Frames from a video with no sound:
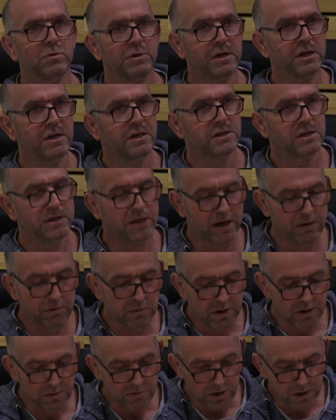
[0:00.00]
the estate
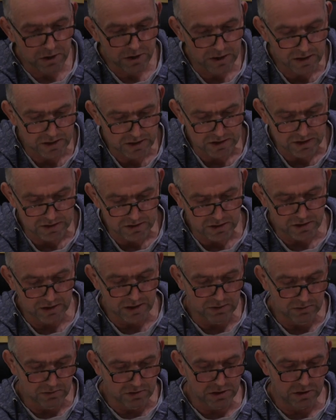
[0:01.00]
where I work in Islington,
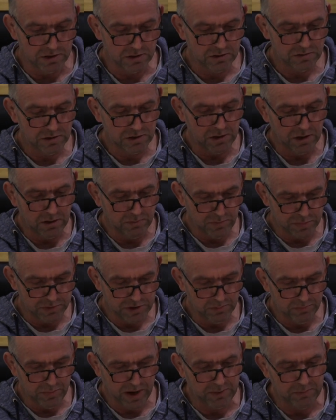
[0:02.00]
there was
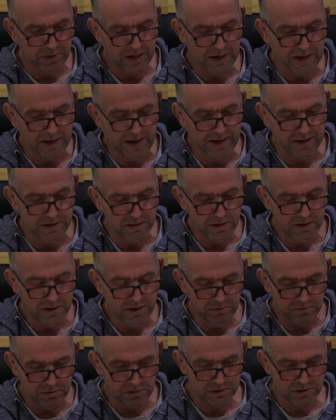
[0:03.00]
some public land.
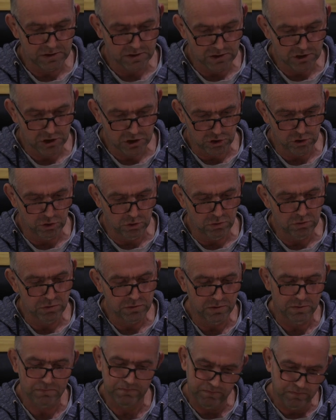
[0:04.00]
It was a school,
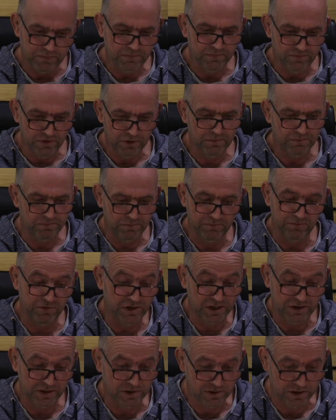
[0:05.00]
for
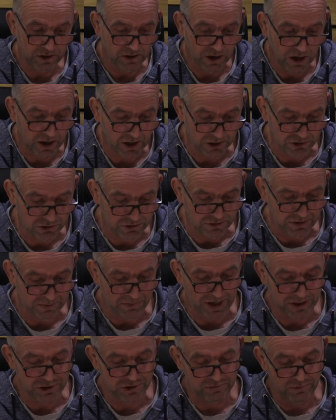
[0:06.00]
reasons that are hard to
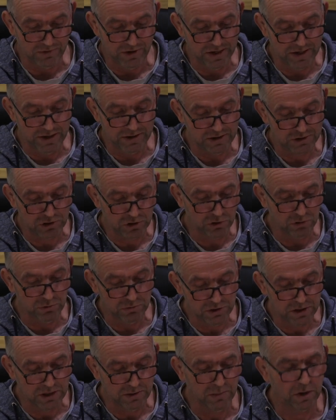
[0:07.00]
imagine, really. The school
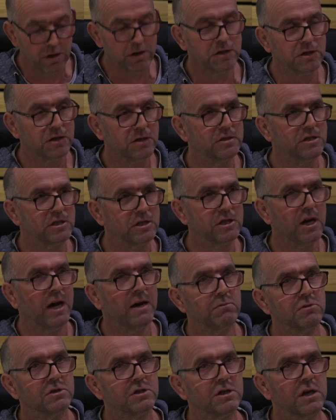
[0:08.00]
was demolished, the
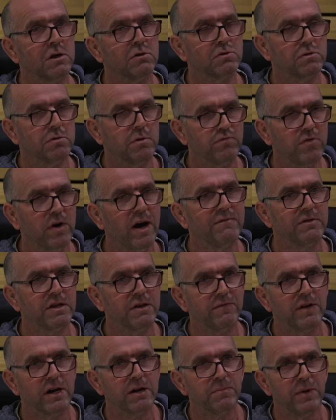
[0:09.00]
site was sold to a private
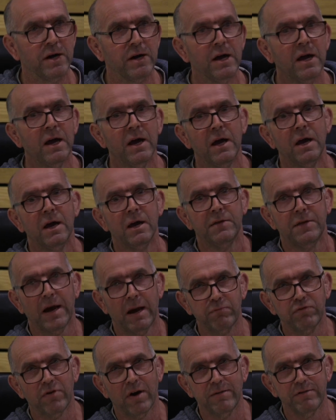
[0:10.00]
developer.
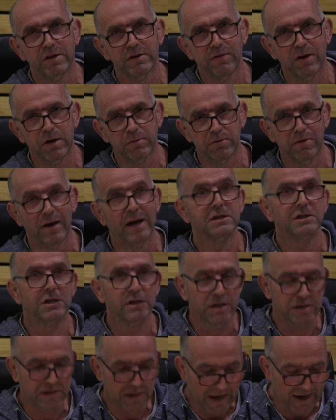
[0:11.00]
That private developer
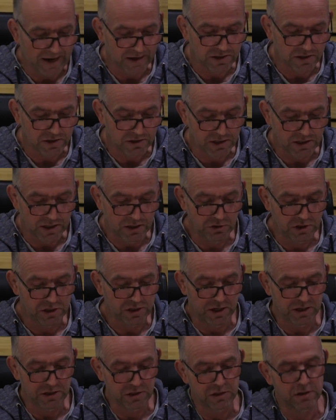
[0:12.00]
actually is a housing
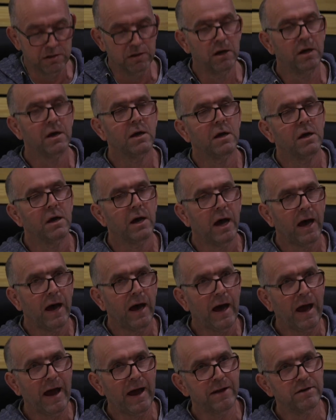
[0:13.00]
association.
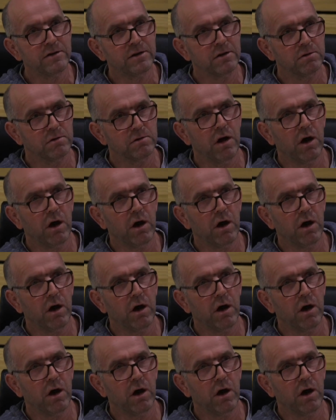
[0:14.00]
And